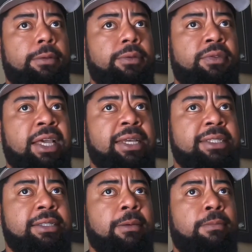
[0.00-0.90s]
that's
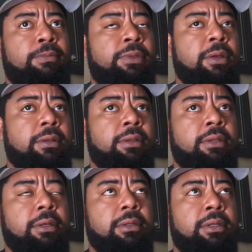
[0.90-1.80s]

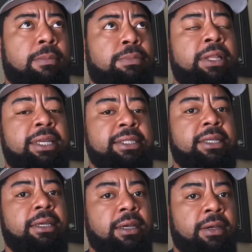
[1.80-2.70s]
the
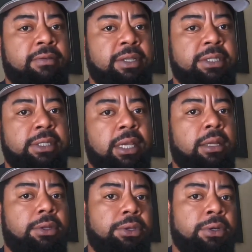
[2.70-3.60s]
blessing of this channel.
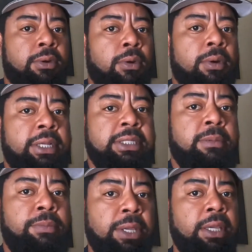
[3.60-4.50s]
You're going to
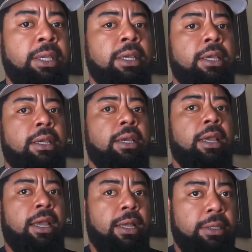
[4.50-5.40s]
be,
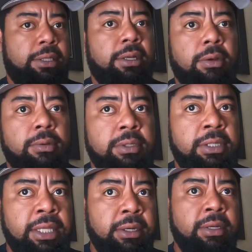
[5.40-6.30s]

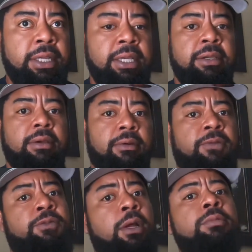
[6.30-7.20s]
literally
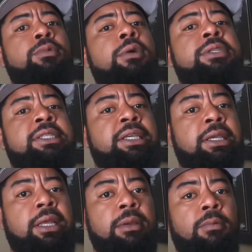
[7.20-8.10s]
front row seat
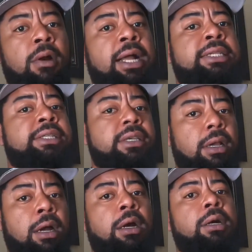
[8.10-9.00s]
and watching
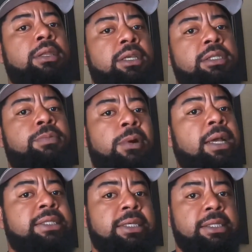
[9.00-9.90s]
all this
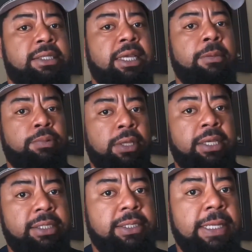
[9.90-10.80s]
process take
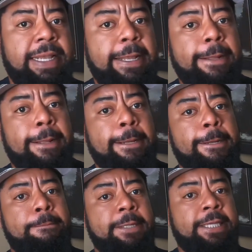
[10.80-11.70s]
place.
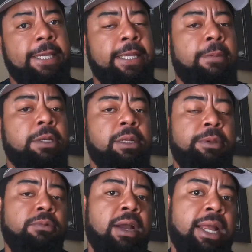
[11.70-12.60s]
Again, I'm going to be
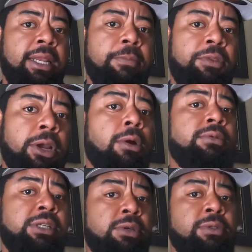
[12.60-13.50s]
riding up there on
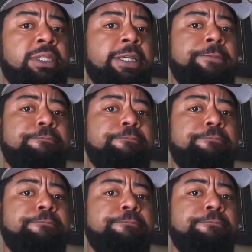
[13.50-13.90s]
Tuesday.